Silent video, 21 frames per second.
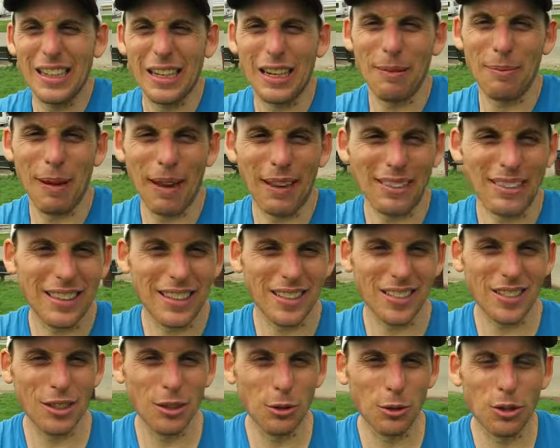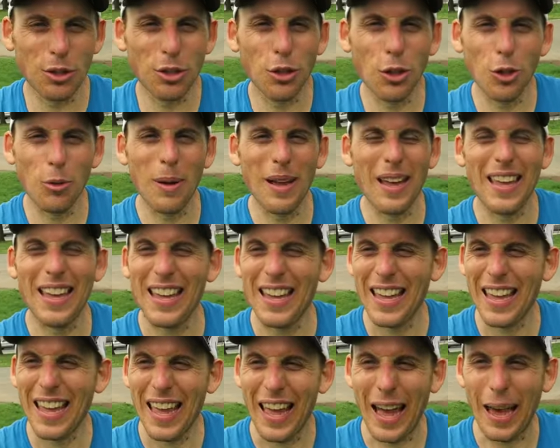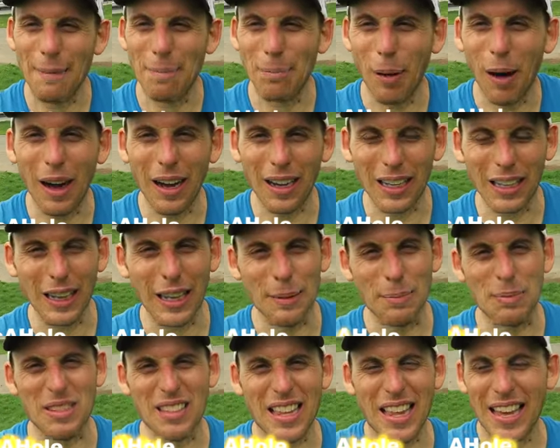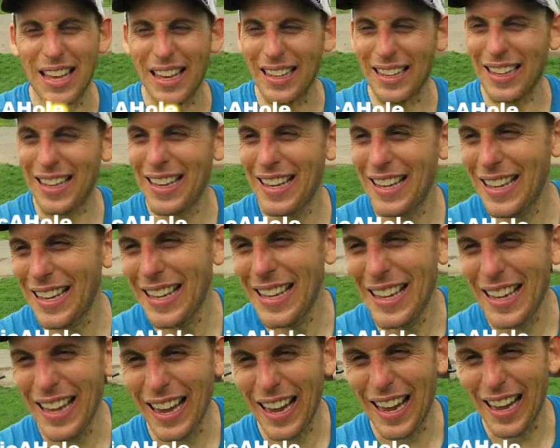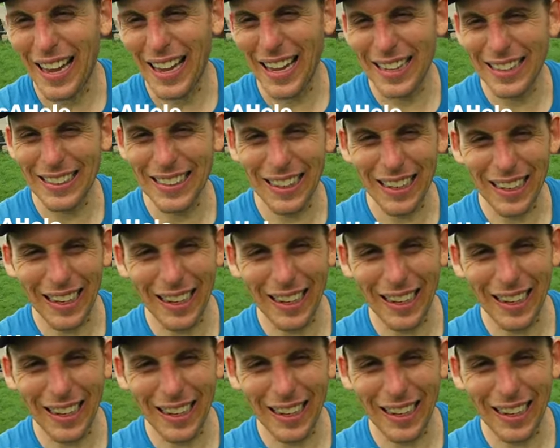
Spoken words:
about this YouTube adpocalypse thing, and